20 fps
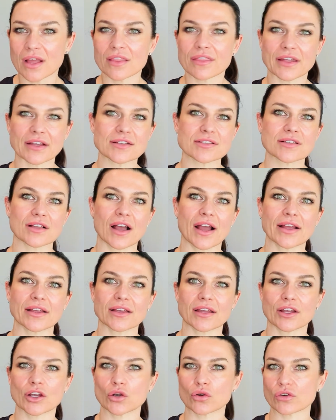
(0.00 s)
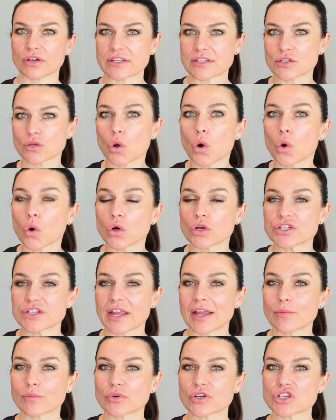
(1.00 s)
Things like increased core
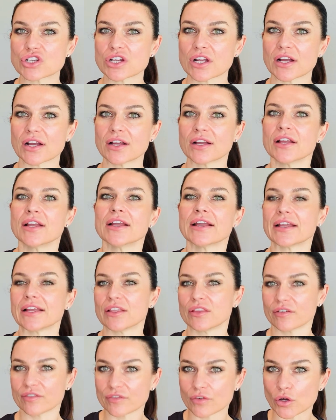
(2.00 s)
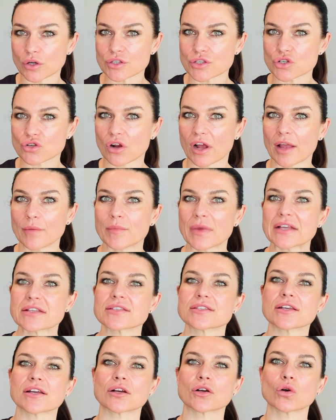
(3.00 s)
temperature in the first
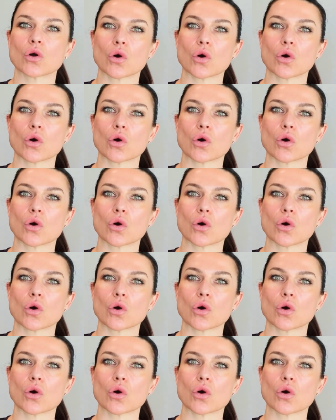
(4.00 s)
trimester,